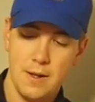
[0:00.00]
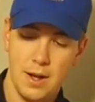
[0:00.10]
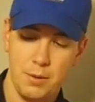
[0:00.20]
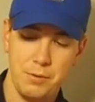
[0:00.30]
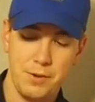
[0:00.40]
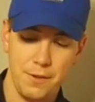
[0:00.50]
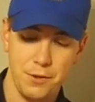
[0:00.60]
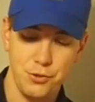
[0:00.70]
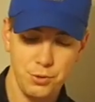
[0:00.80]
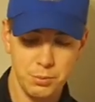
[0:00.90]
uh, we've
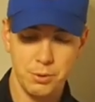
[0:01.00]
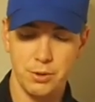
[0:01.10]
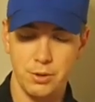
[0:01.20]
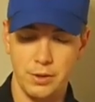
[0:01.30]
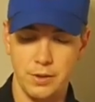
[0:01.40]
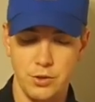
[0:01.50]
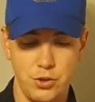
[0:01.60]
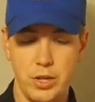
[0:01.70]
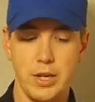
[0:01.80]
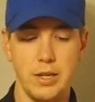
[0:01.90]
got the juniper in
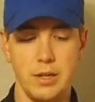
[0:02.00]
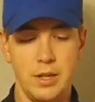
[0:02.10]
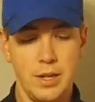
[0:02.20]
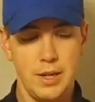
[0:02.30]
the gin,